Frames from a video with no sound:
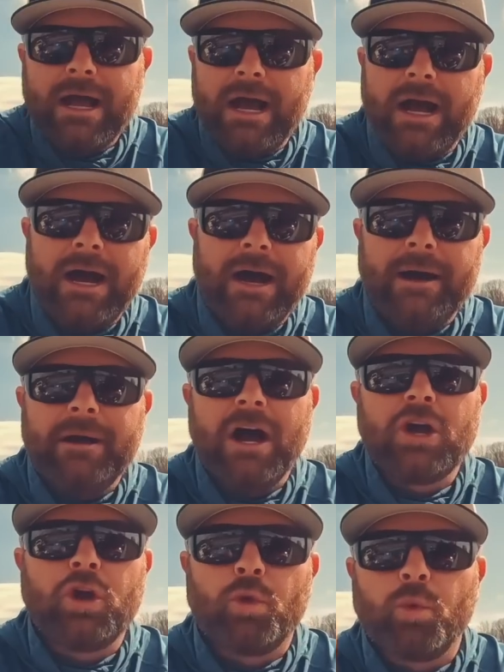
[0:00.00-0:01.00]
uh,
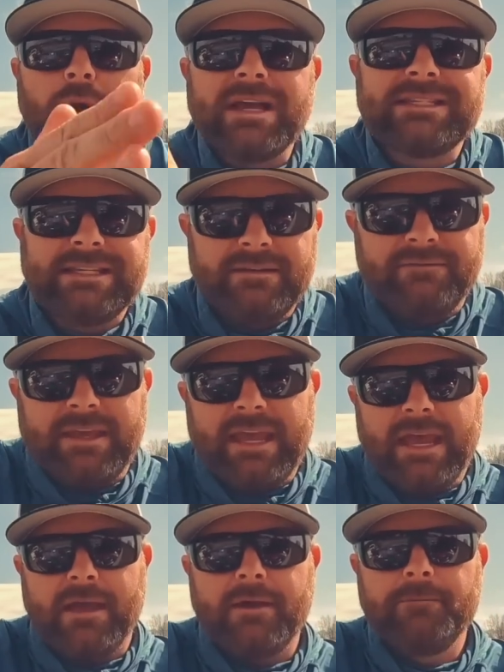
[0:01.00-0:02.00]
aggressive
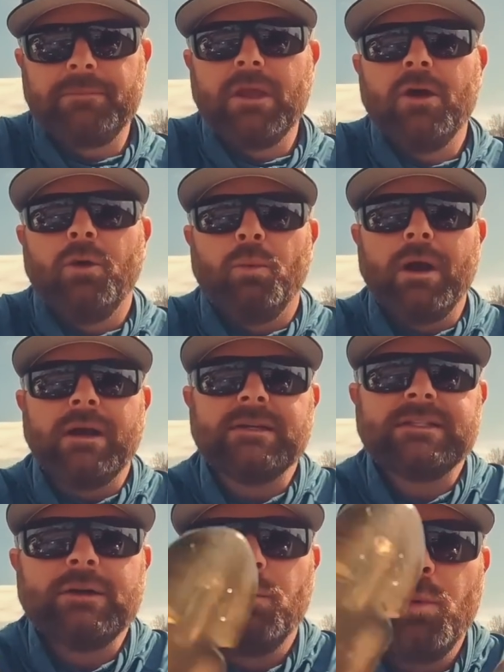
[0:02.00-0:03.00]
kick,
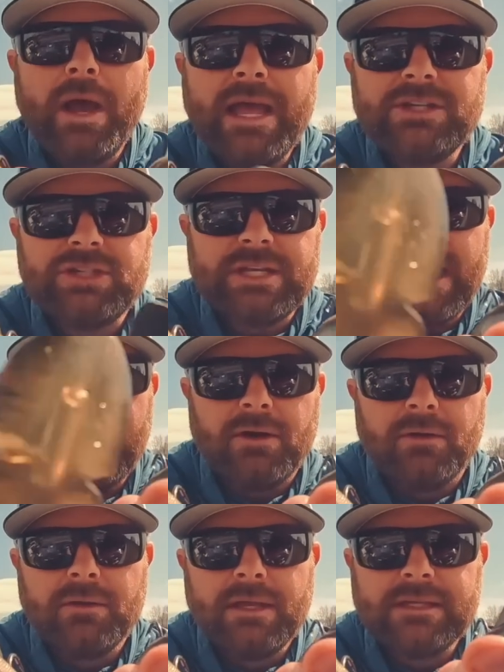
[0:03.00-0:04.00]
whereas the wedge
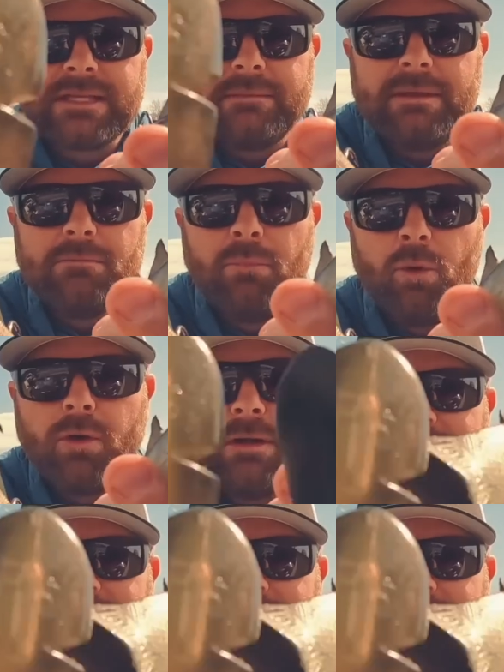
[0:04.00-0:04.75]
tail is going to be more